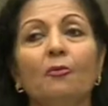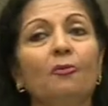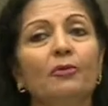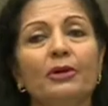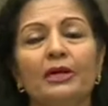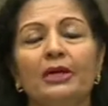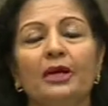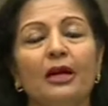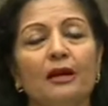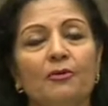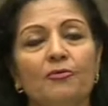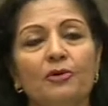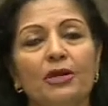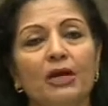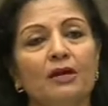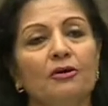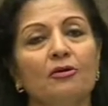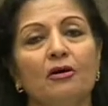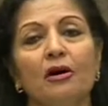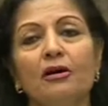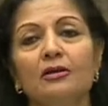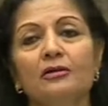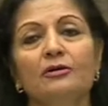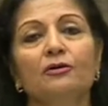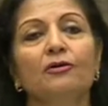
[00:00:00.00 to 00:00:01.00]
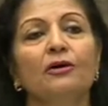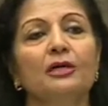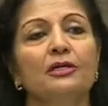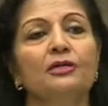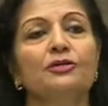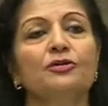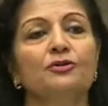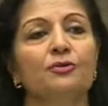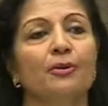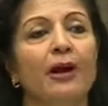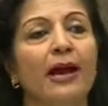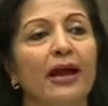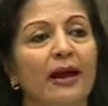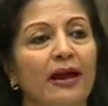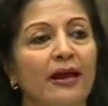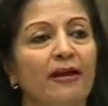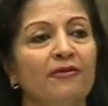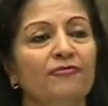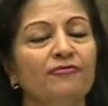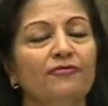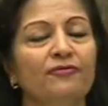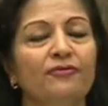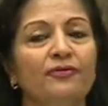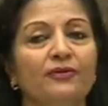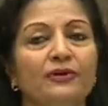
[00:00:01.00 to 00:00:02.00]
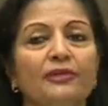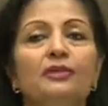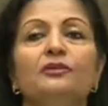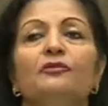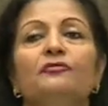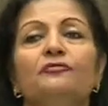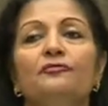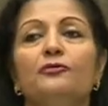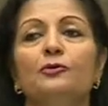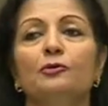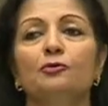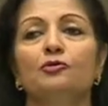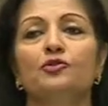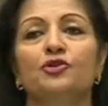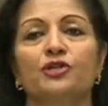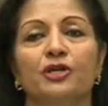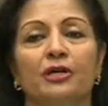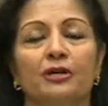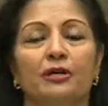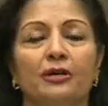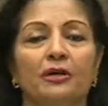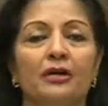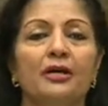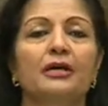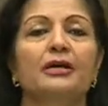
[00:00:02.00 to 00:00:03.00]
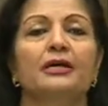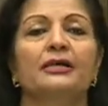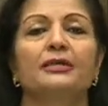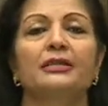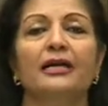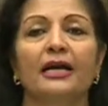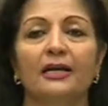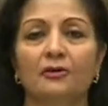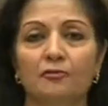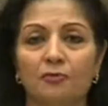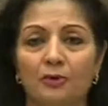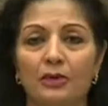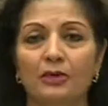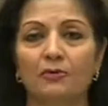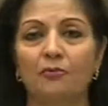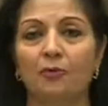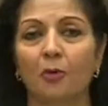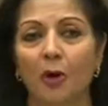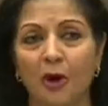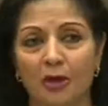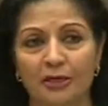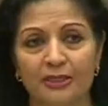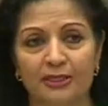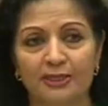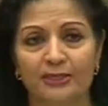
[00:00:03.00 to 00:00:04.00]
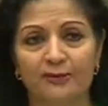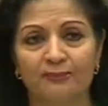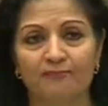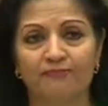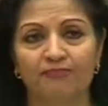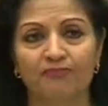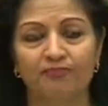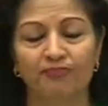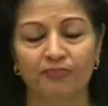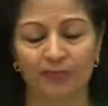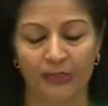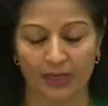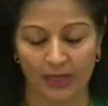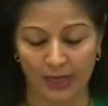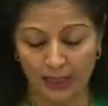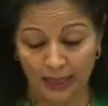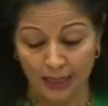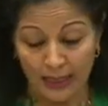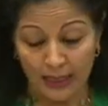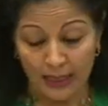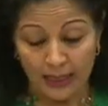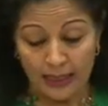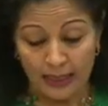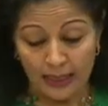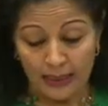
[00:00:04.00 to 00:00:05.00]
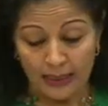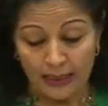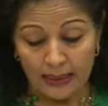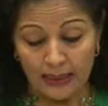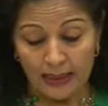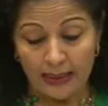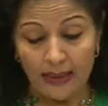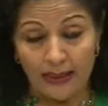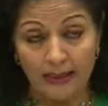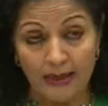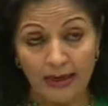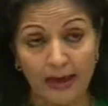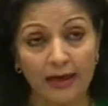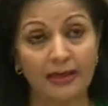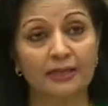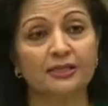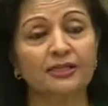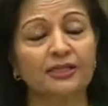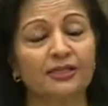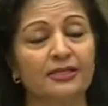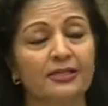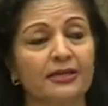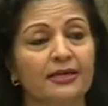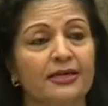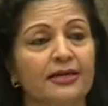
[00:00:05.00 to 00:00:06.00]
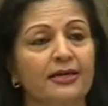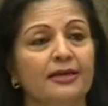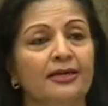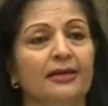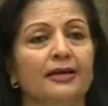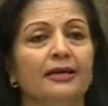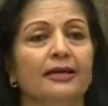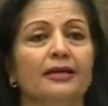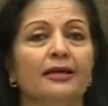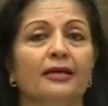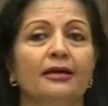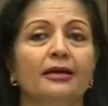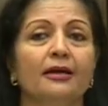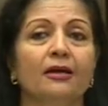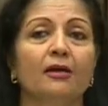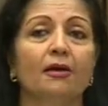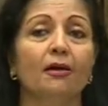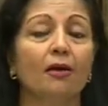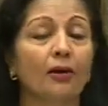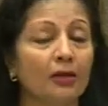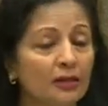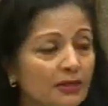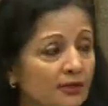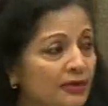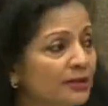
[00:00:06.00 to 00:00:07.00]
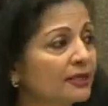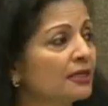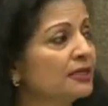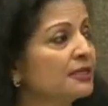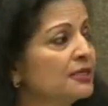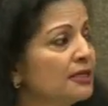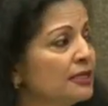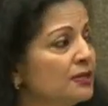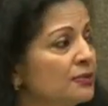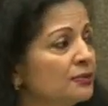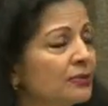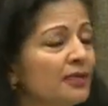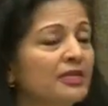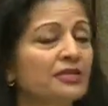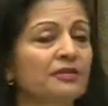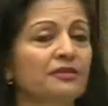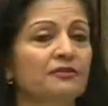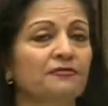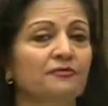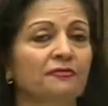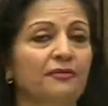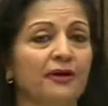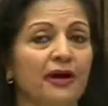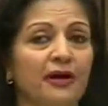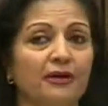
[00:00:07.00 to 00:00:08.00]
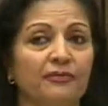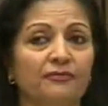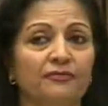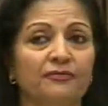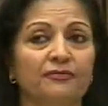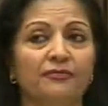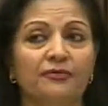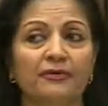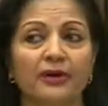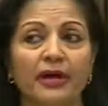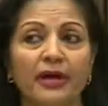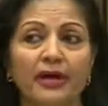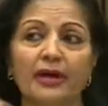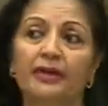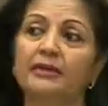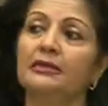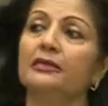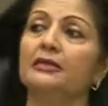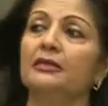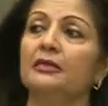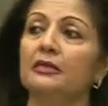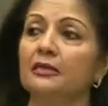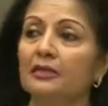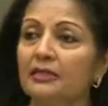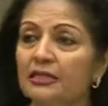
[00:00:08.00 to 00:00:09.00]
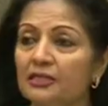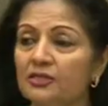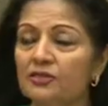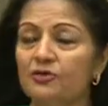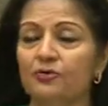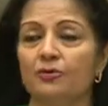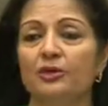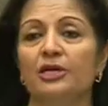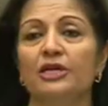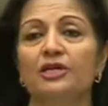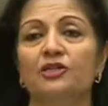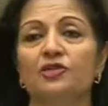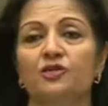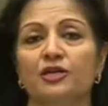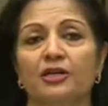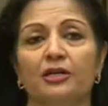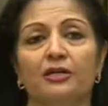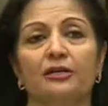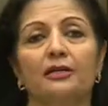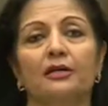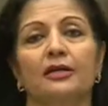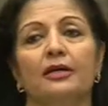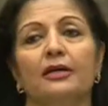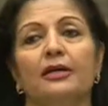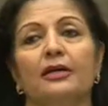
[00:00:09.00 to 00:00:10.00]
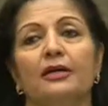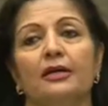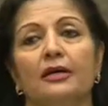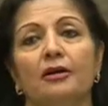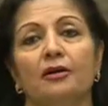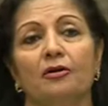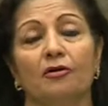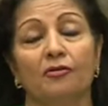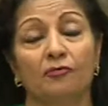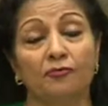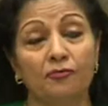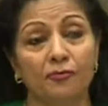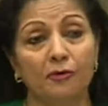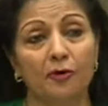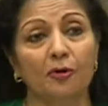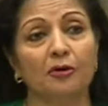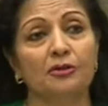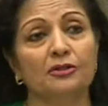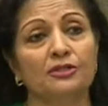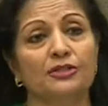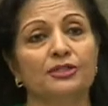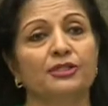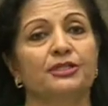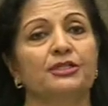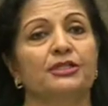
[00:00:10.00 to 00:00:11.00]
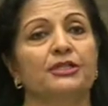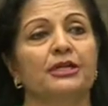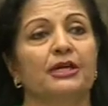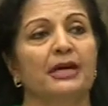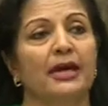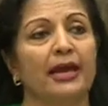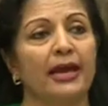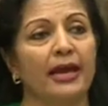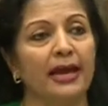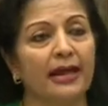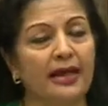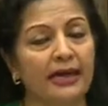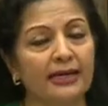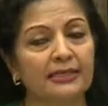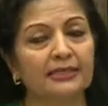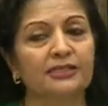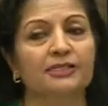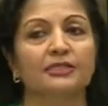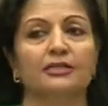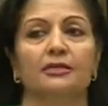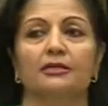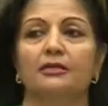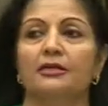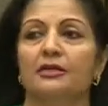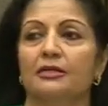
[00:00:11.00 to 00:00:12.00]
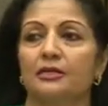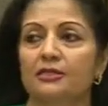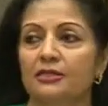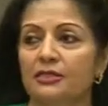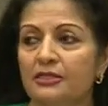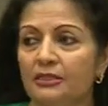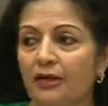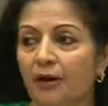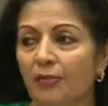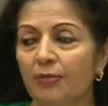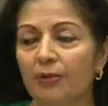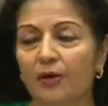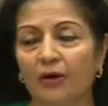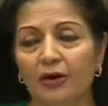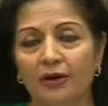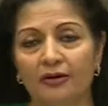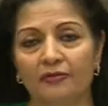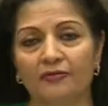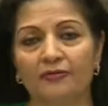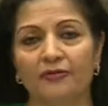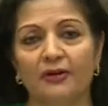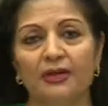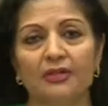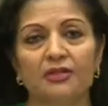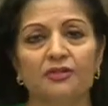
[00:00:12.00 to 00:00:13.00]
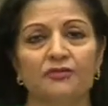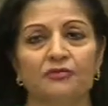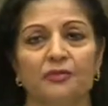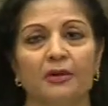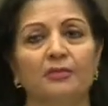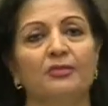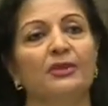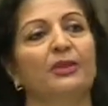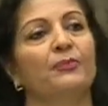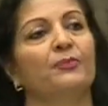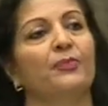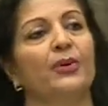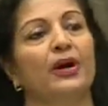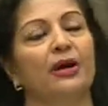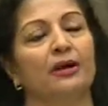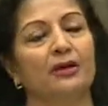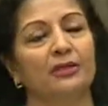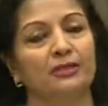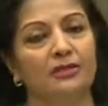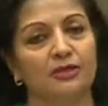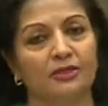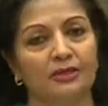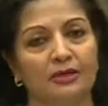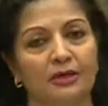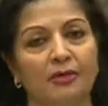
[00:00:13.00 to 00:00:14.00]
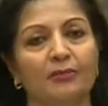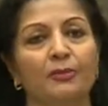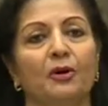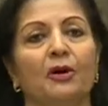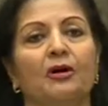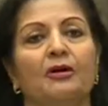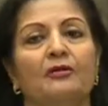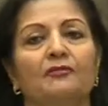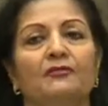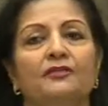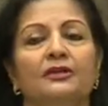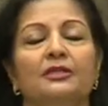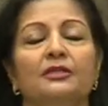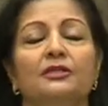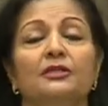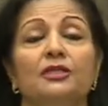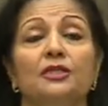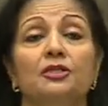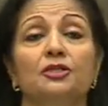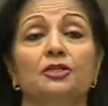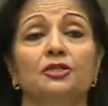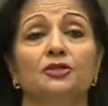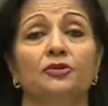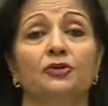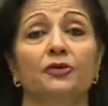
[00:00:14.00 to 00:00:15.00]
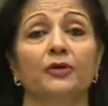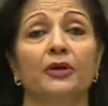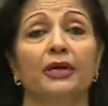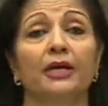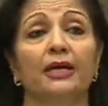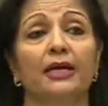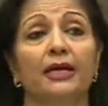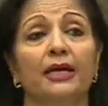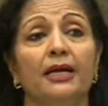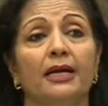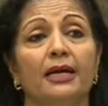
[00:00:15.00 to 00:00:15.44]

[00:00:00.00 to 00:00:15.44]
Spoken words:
we are not going to have the future that we want. Lastly, on 1325, and this region, of course, has some conflicts from the past, some conflicts continuing,